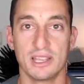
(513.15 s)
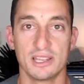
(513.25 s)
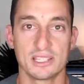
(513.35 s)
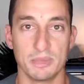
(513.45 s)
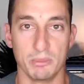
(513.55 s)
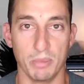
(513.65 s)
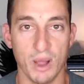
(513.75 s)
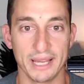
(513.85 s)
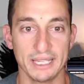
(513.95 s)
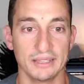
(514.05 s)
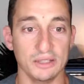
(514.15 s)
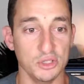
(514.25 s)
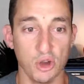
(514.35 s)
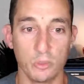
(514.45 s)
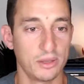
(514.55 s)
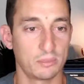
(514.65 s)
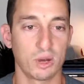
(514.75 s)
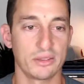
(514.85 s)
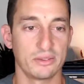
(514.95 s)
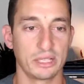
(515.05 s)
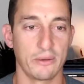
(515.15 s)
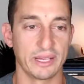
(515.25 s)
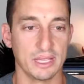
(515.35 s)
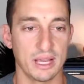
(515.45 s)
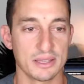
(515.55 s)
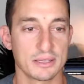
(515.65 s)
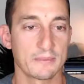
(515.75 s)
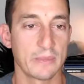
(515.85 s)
to be buying in, not when the prices are going nuts.